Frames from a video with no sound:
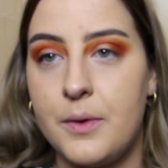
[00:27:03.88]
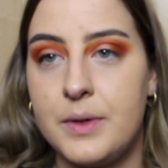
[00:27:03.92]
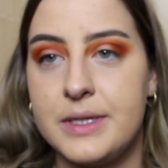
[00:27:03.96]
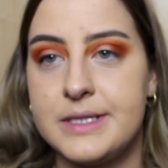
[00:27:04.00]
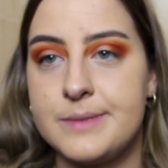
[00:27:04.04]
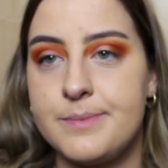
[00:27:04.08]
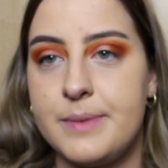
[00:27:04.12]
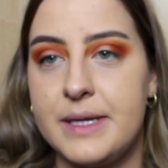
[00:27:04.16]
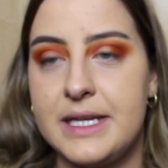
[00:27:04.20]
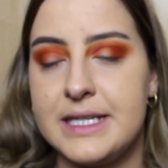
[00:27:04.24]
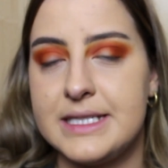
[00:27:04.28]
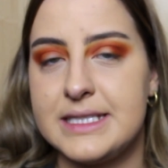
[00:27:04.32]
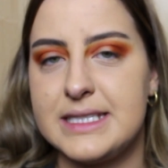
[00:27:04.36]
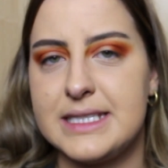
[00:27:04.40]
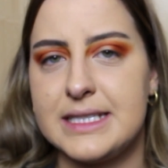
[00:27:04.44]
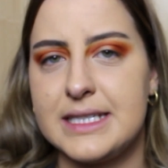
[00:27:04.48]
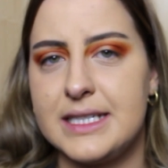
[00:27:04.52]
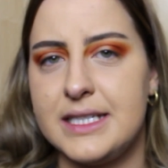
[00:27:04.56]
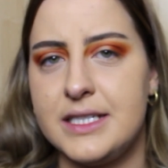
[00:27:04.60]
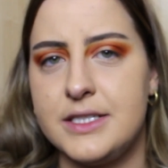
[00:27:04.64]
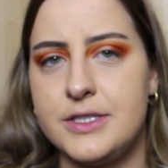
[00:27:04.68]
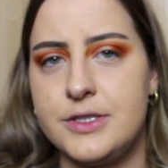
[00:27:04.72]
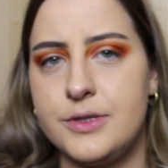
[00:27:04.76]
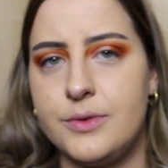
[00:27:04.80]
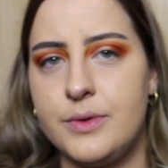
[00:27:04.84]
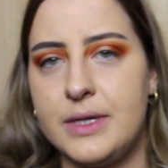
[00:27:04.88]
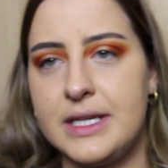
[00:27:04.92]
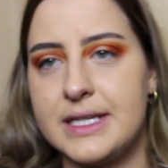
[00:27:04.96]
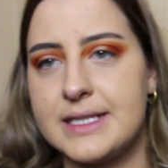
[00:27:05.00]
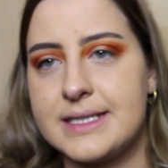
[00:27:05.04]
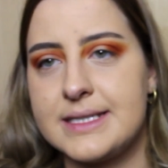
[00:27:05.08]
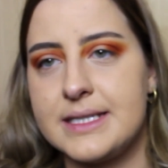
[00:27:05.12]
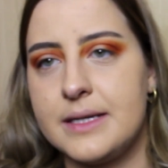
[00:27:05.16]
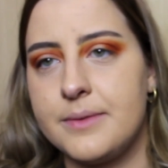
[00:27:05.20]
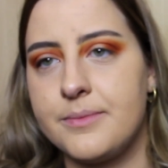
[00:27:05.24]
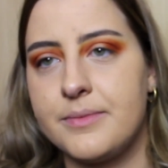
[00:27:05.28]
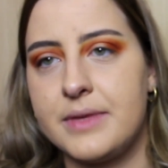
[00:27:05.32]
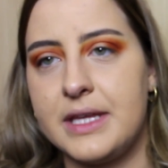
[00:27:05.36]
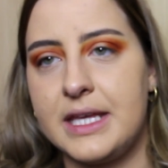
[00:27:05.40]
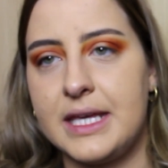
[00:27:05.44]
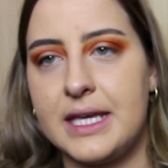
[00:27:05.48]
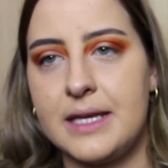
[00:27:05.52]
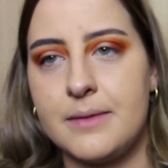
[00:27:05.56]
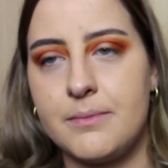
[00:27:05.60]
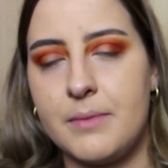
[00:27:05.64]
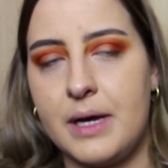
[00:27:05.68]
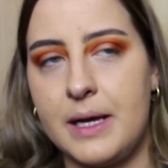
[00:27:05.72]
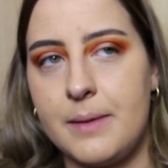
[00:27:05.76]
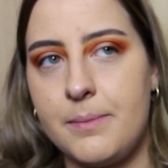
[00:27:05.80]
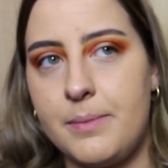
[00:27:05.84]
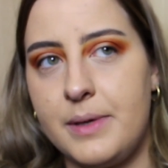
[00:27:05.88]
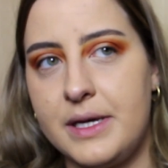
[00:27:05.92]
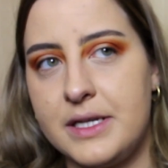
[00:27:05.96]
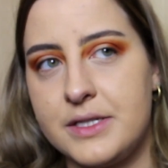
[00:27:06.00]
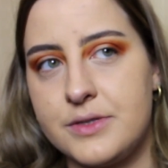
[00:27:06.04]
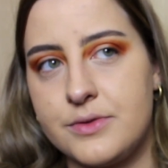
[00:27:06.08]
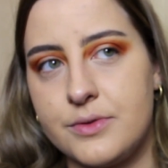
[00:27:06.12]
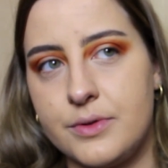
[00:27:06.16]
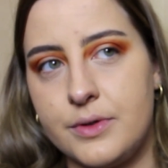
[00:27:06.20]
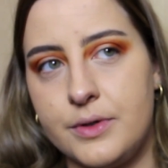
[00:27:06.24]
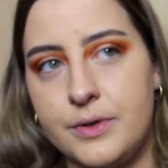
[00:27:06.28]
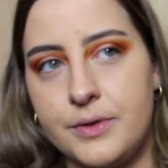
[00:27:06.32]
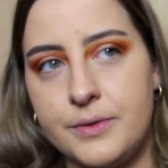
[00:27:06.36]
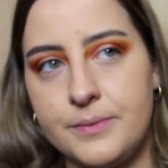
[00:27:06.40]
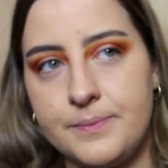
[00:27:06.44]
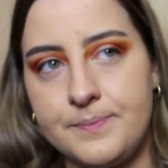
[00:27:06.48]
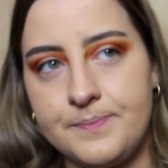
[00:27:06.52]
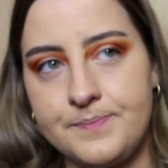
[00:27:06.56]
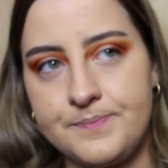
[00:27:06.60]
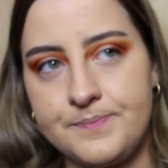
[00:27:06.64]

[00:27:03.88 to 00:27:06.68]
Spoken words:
was basically doing something in my bedroom,